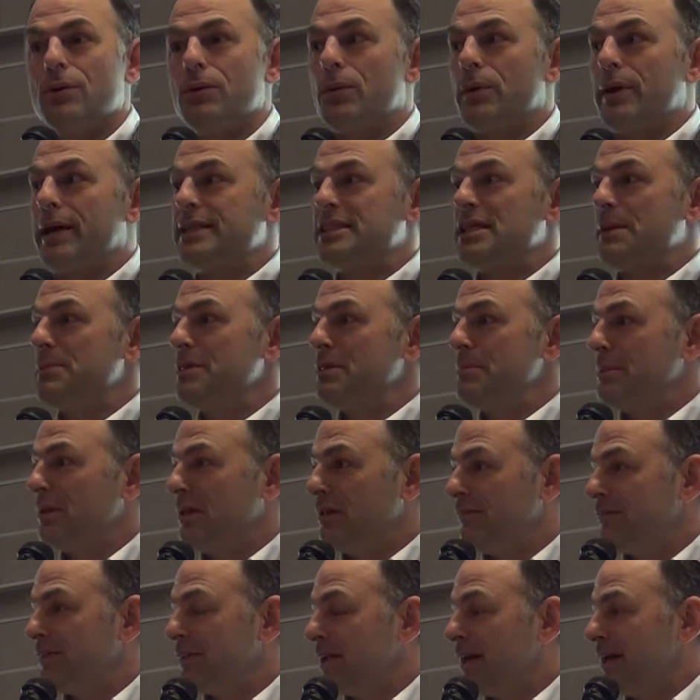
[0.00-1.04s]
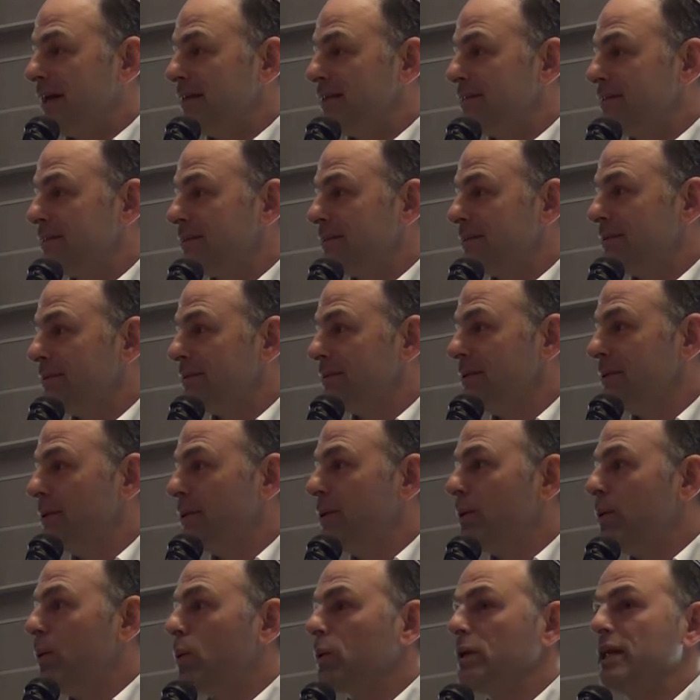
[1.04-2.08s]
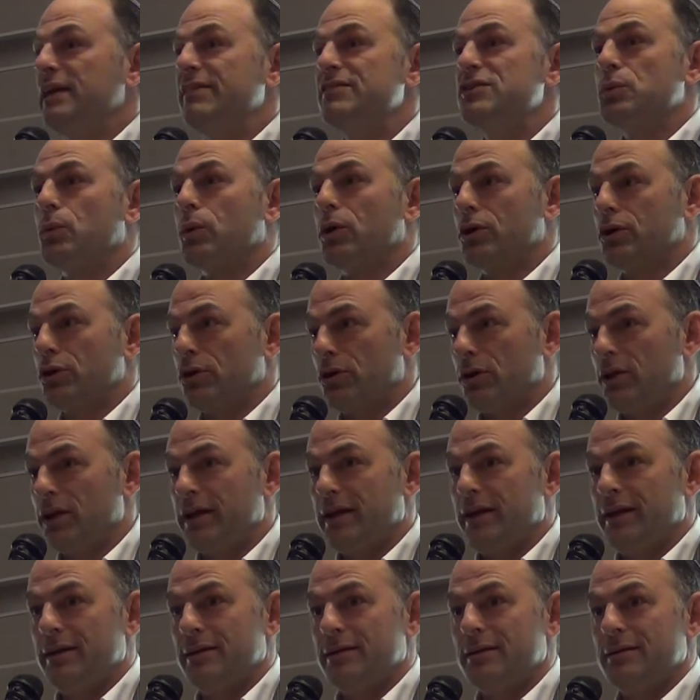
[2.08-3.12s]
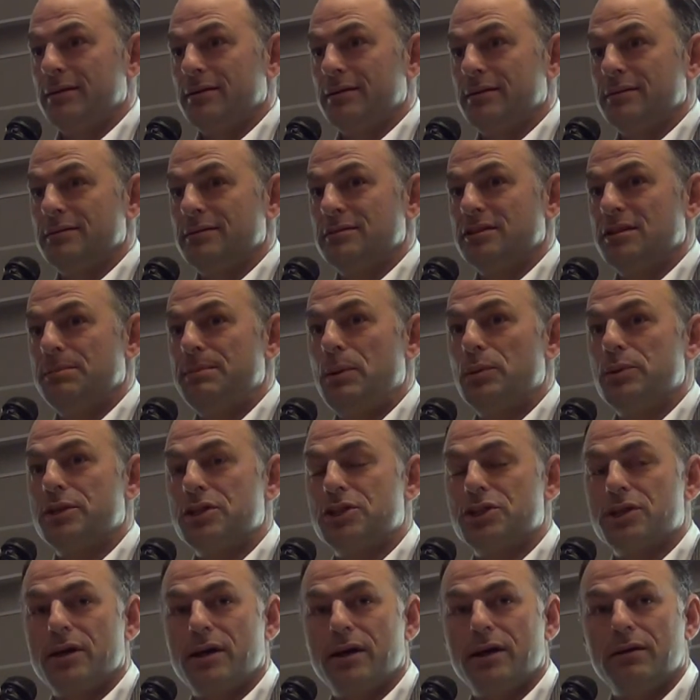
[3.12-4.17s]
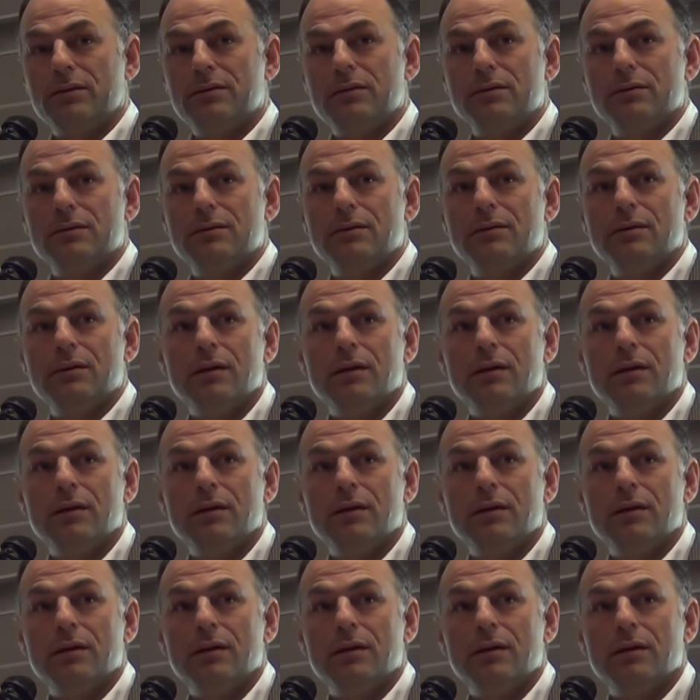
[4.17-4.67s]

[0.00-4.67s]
or gets up in the middle of the night, or leaves work early to be with the child,